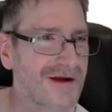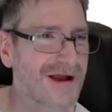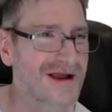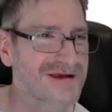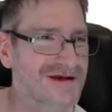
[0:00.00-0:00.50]

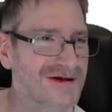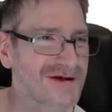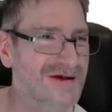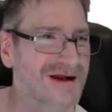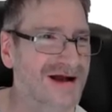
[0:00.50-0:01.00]
That's
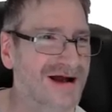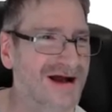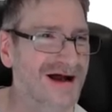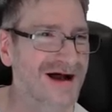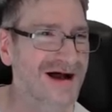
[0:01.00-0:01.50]
cool.
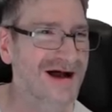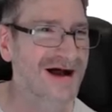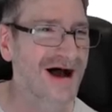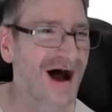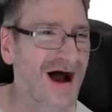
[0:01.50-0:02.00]
I
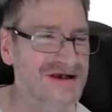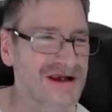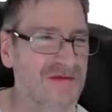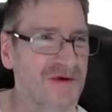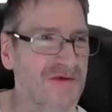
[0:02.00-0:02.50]

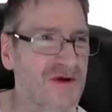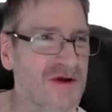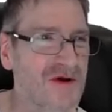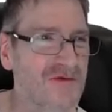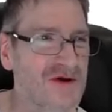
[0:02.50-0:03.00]
actually prefer
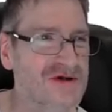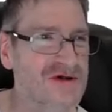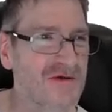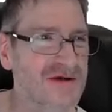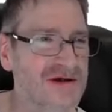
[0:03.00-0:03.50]
your
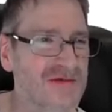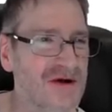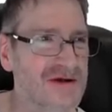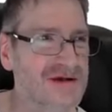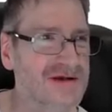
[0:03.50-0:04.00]
version of it, to
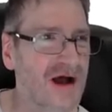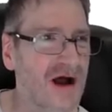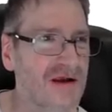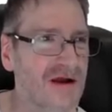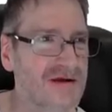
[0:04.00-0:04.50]
be honest. I,